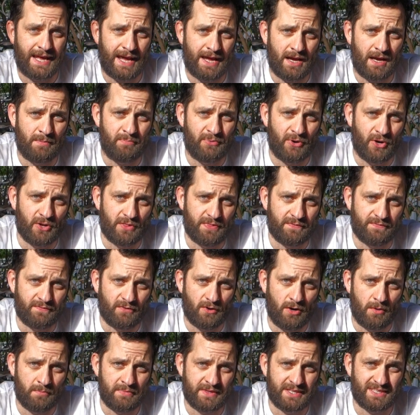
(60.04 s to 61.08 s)
they are both
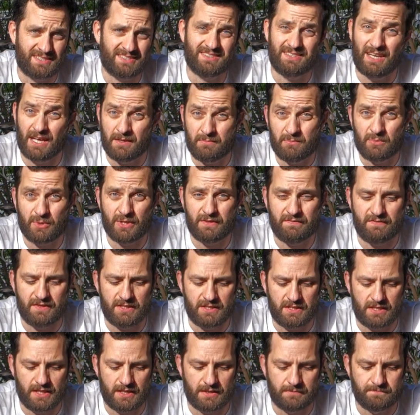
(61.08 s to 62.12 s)
from the Sunbury
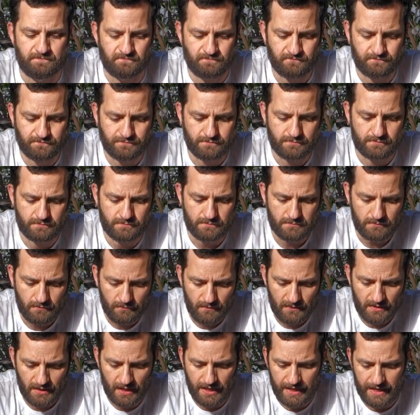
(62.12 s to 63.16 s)
vineyard.
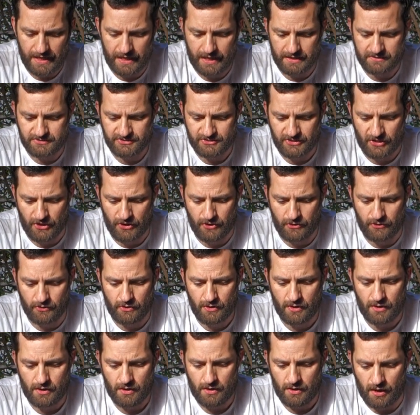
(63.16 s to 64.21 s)
So
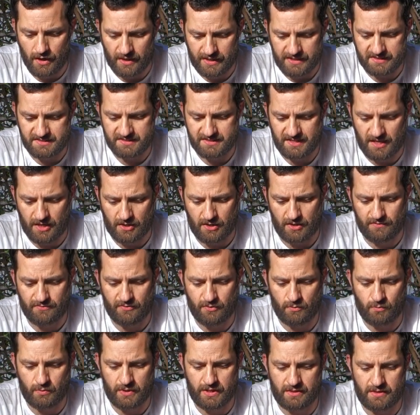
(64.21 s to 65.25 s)
I'm going to start off
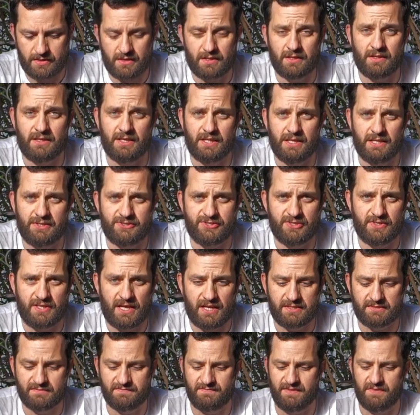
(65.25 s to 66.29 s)
with the
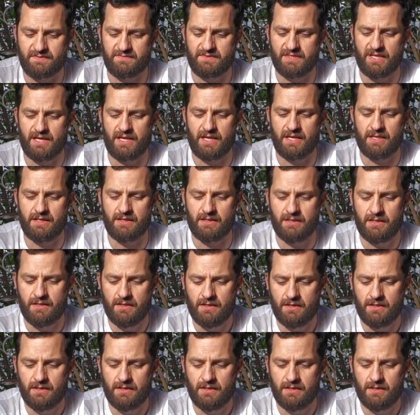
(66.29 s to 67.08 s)
2015